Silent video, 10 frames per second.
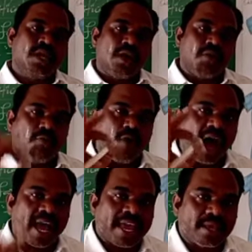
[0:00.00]

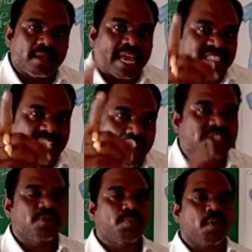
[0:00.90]
Why?
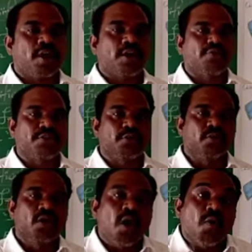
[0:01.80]
Examination point of
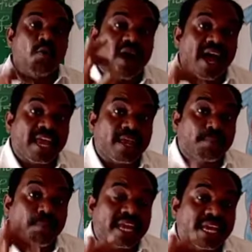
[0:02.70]
view. Why
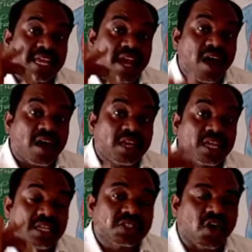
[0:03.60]
pancreas is
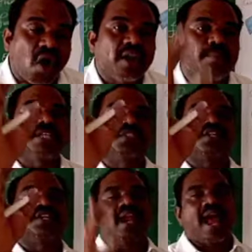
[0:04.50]
called mixed
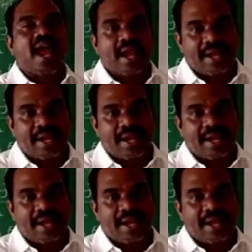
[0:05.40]
gland?